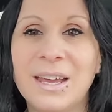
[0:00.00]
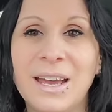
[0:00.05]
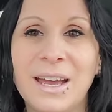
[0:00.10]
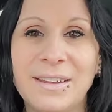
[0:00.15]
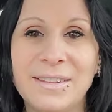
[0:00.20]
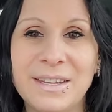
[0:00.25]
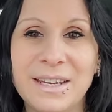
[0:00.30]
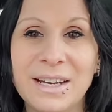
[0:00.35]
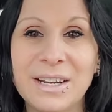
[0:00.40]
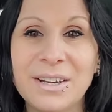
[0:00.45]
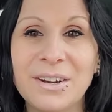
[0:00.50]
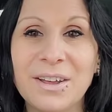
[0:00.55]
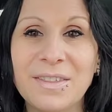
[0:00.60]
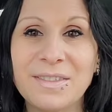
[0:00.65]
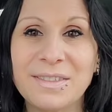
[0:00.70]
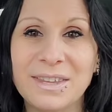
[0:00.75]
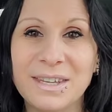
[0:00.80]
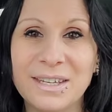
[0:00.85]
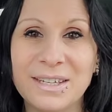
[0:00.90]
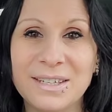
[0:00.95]
And then I
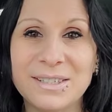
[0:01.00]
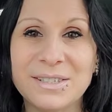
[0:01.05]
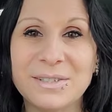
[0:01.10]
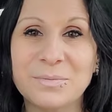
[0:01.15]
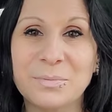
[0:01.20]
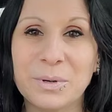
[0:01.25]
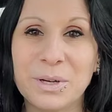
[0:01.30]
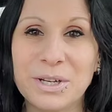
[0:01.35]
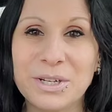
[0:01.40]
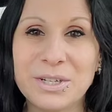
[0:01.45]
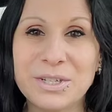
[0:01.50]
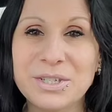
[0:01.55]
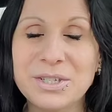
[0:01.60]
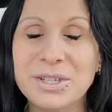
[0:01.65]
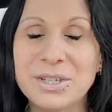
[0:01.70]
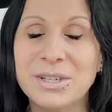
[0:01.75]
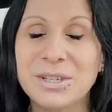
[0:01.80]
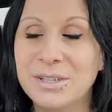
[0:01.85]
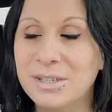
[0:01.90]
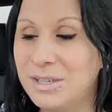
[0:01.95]
got these,
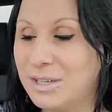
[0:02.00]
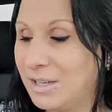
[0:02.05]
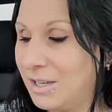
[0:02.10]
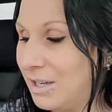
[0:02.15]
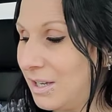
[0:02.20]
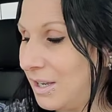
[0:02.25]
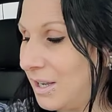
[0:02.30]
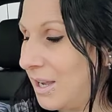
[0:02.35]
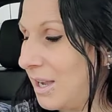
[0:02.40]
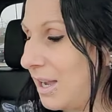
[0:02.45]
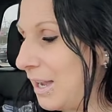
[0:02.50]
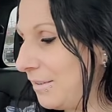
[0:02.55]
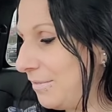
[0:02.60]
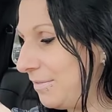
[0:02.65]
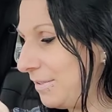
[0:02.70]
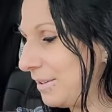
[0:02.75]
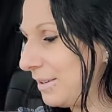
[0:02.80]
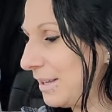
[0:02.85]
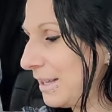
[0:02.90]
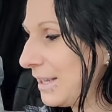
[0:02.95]
which I
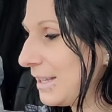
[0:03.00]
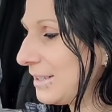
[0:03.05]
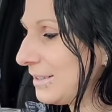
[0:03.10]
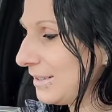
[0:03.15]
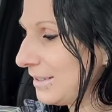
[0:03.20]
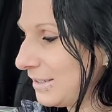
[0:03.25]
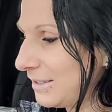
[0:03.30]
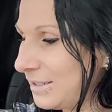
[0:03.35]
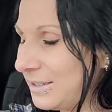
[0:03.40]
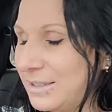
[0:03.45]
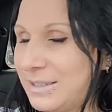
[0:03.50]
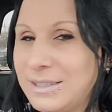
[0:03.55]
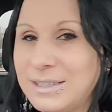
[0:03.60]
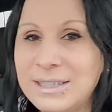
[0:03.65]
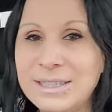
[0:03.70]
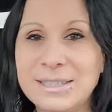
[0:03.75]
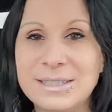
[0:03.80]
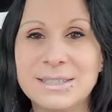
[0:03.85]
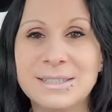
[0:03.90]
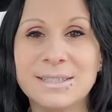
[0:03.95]
feel like glitter
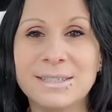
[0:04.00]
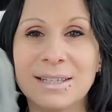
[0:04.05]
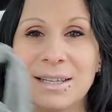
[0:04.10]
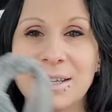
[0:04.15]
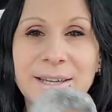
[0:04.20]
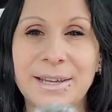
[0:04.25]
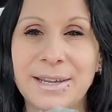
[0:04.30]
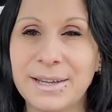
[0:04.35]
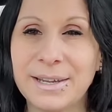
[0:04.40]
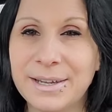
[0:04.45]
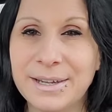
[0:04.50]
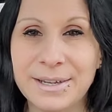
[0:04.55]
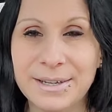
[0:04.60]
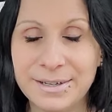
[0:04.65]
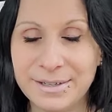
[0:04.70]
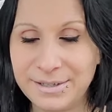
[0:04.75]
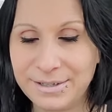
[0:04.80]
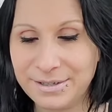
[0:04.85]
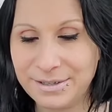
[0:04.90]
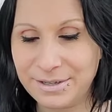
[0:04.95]
is like
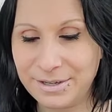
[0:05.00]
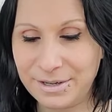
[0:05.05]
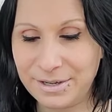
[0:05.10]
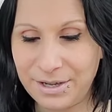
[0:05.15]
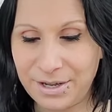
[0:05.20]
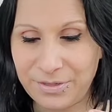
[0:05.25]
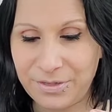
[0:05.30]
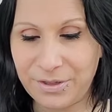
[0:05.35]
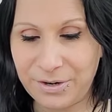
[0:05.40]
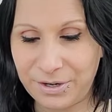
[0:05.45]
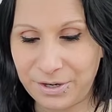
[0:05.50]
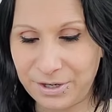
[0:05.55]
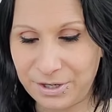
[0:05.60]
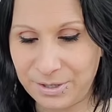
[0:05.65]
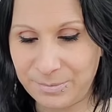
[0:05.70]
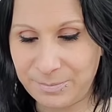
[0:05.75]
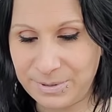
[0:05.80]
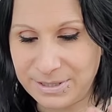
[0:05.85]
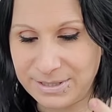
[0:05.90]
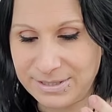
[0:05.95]
the
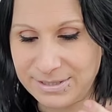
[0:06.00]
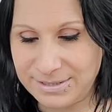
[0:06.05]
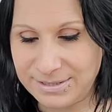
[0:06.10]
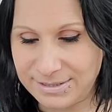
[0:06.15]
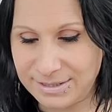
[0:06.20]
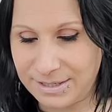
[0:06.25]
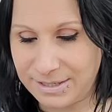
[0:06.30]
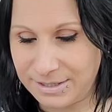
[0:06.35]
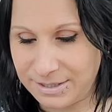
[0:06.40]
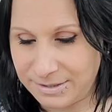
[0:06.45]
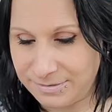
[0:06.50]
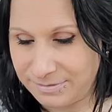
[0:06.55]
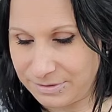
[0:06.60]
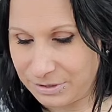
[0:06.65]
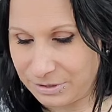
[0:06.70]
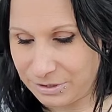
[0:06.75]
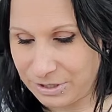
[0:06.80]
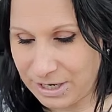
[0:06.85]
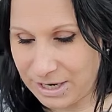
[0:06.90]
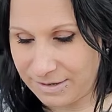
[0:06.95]
herpes of
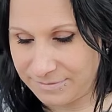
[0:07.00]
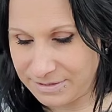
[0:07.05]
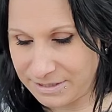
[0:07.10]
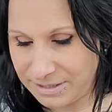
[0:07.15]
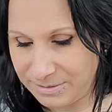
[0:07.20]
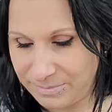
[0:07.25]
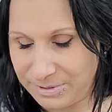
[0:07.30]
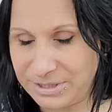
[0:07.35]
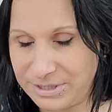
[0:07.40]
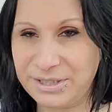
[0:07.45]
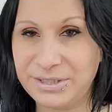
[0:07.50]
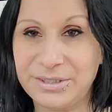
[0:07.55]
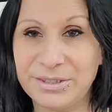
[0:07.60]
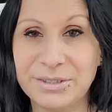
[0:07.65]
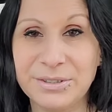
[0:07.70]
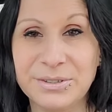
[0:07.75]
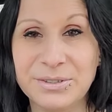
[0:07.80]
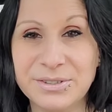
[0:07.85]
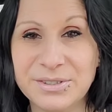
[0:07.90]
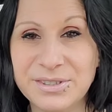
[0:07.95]
crafting
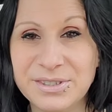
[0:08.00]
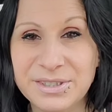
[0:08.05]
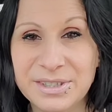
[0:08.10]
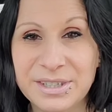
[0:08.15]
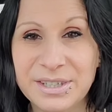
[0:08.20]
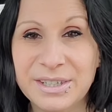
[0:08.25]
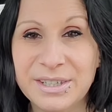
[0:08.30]
materials.